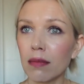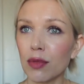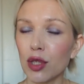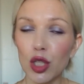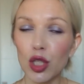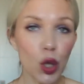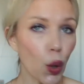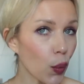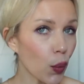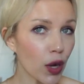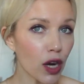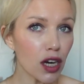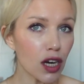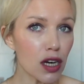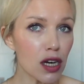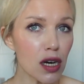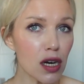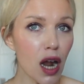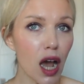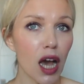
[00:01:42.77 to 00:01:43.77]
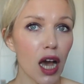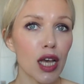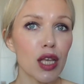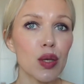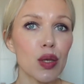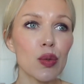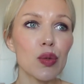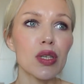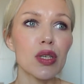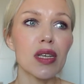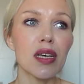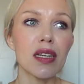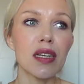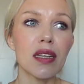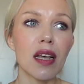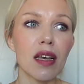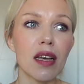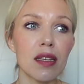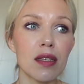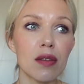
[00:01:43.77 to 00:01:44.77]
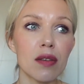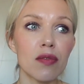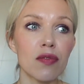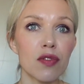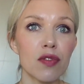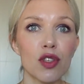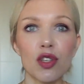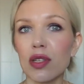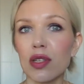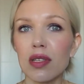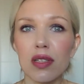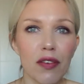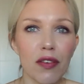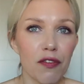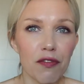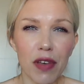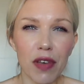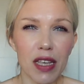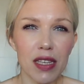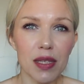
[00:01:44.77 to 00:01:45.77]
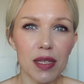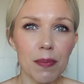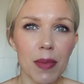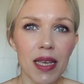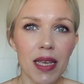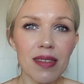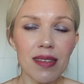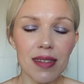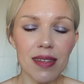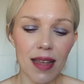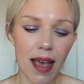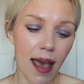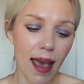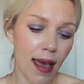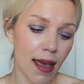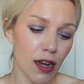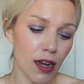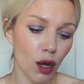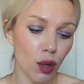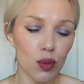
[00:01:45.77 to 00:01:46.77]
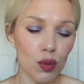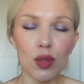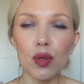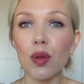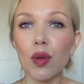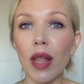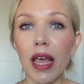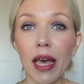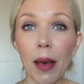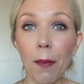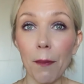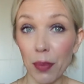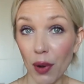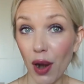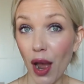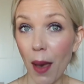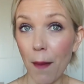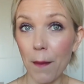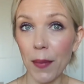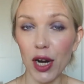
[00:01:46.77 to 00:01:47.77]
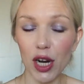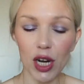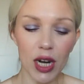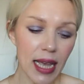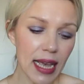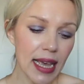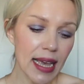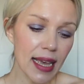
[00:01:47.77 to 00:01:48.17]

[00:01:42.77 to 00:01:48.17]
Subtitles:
toner. I use it as of just a face mist and also like a primer.